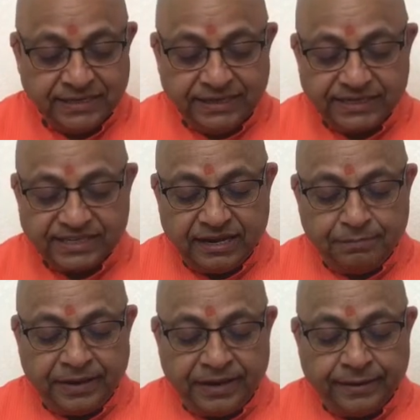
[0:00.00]
thus
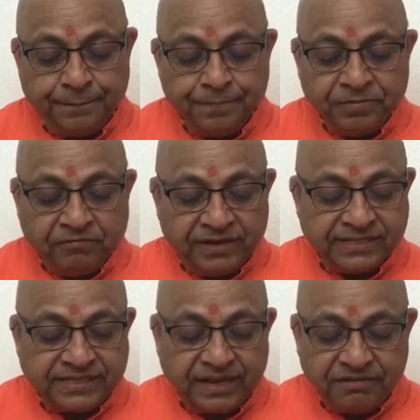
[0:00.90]
keeping
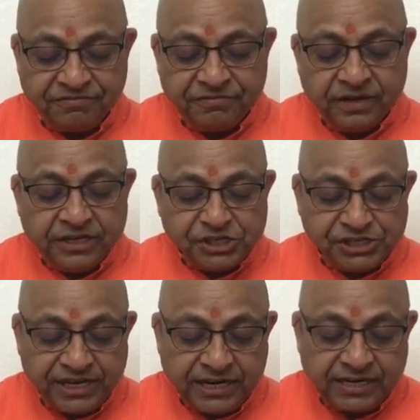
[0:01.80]
oneself
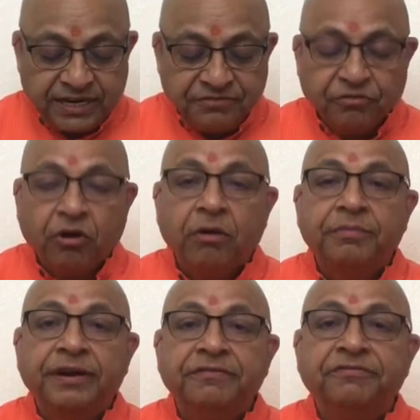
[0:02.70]
shielded from
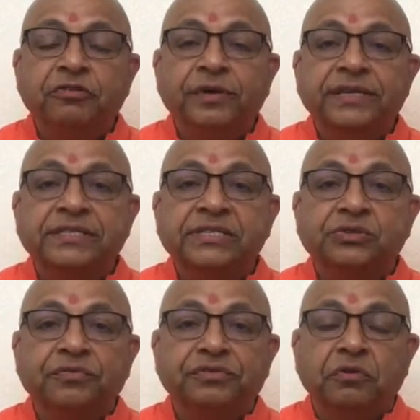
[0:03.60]
influences
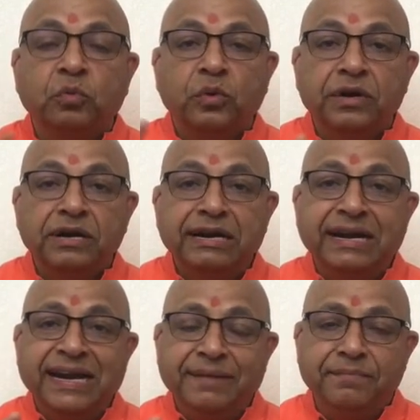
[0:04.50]
of the
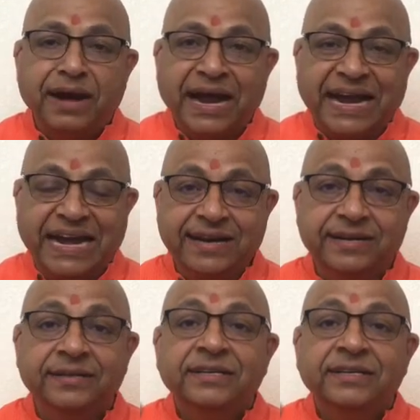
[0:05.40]
worldly mind.